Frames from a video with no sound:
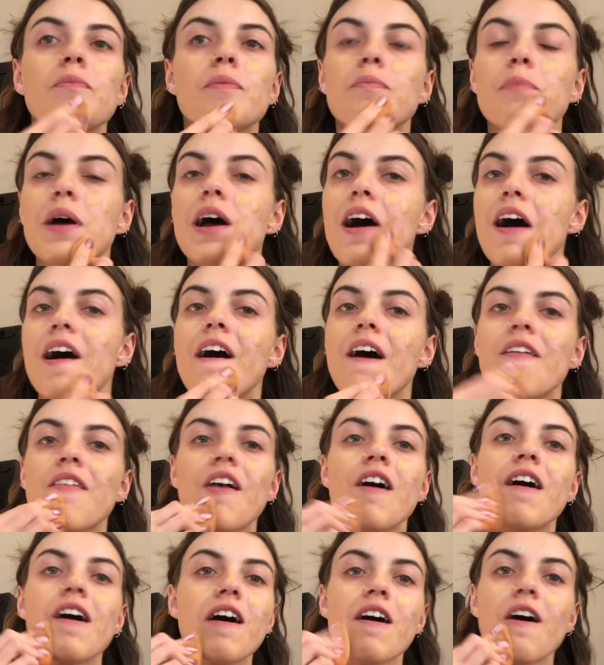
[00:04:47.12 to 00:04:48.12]
pat
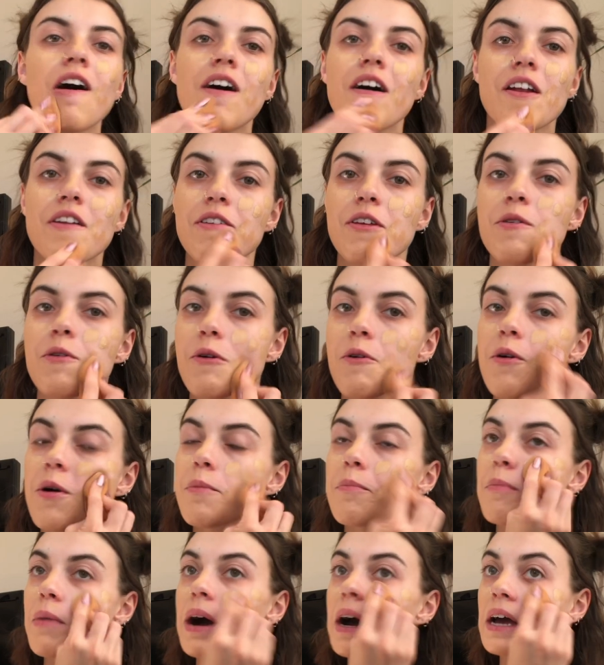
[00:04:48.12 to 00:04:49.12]
that onto
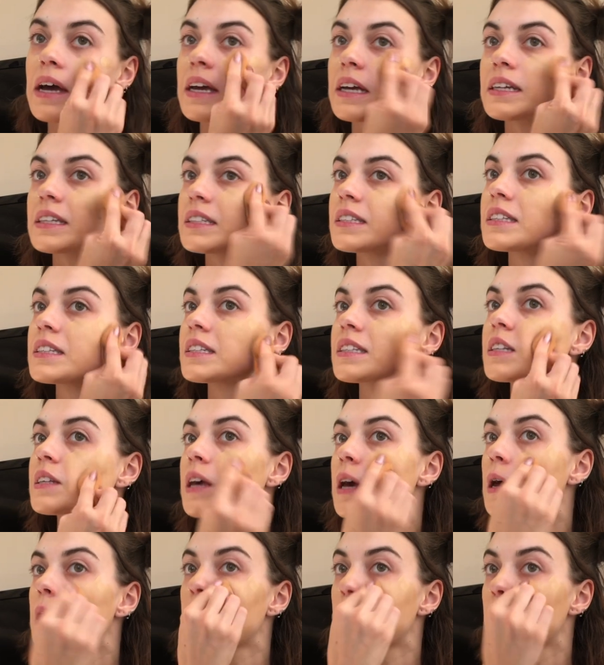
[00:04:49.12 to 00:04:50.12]
my
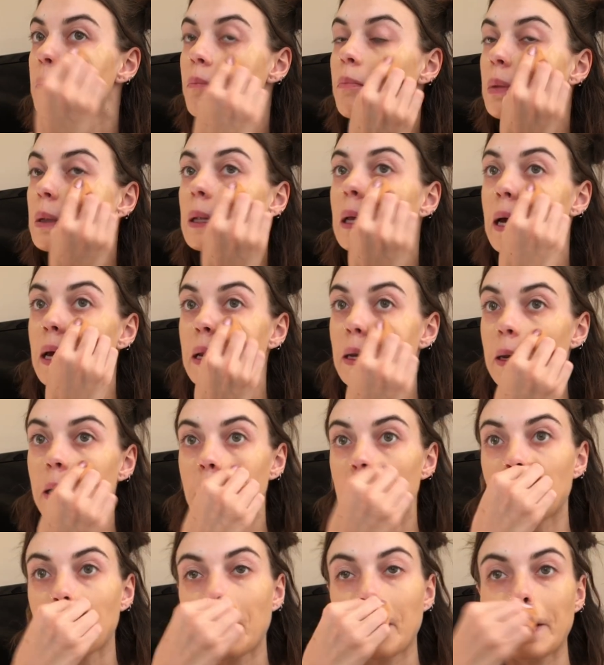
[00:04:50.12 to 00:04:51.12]
skin. Blend
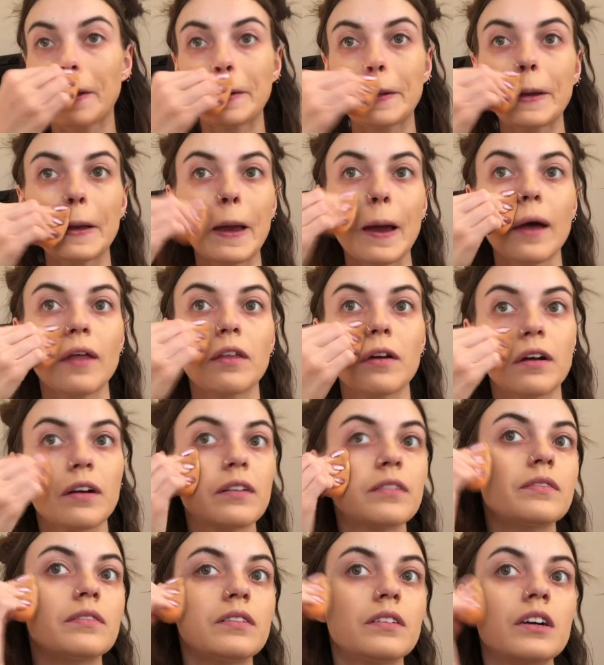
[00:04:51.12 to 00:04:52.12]
it all together.
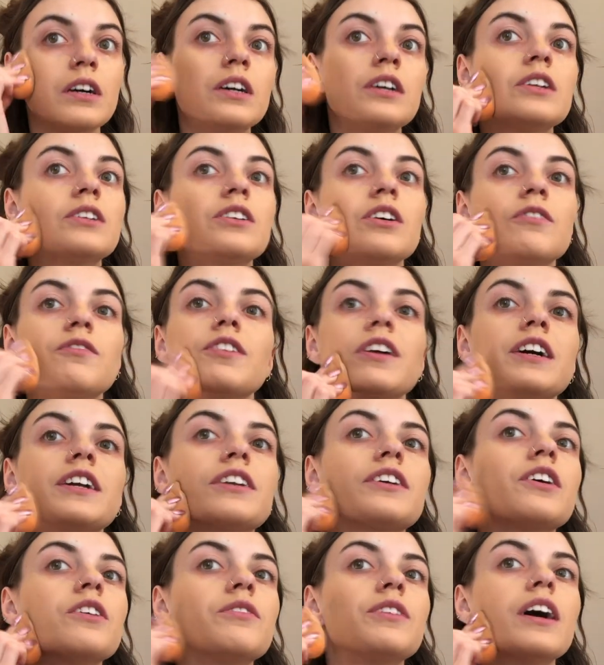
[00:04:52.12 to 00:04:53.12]
Don't forget
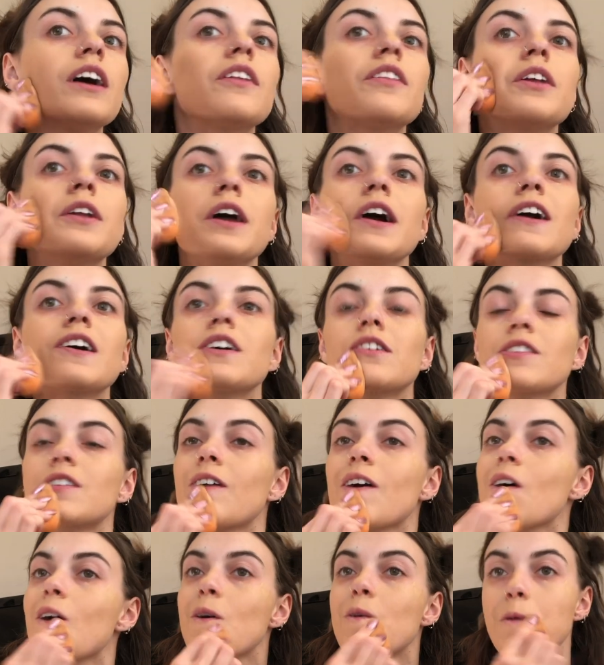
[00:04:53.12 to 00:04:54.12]
to go down the neck because
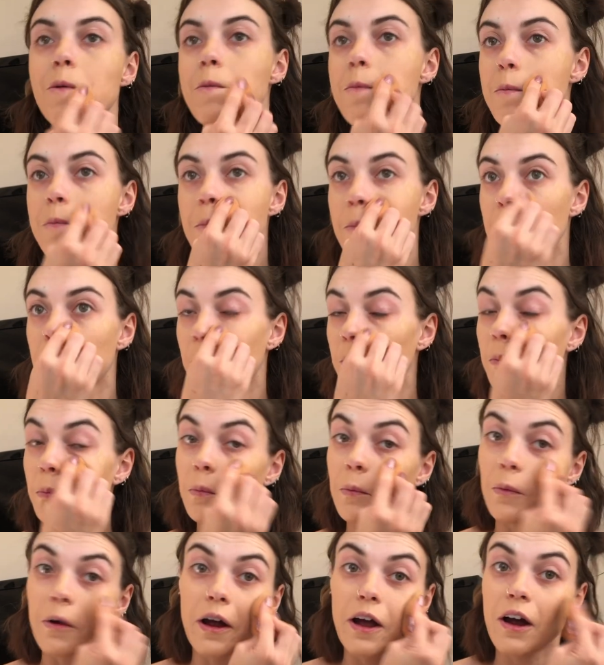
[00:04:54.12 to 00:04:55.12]
girl,
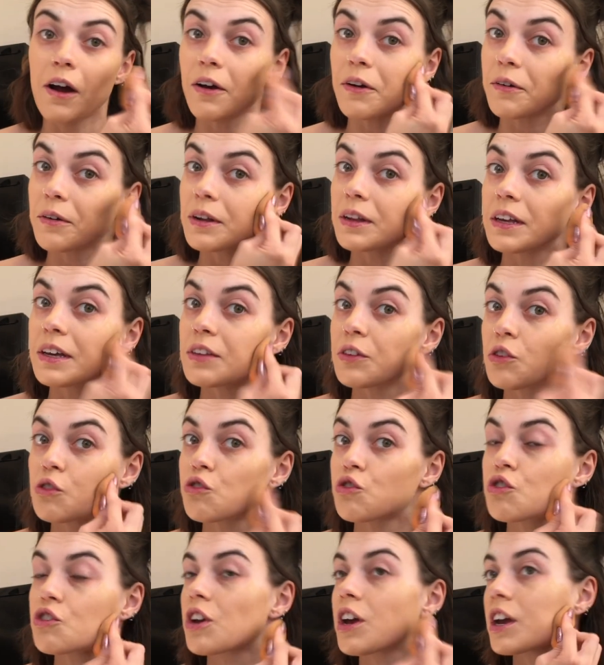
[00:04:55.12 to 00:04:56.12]
we aren't really
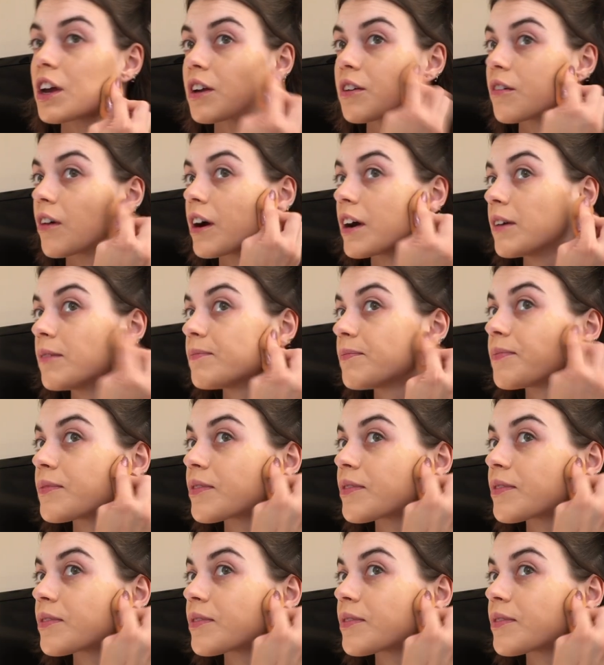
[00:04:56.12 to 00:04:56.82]
this shade, right?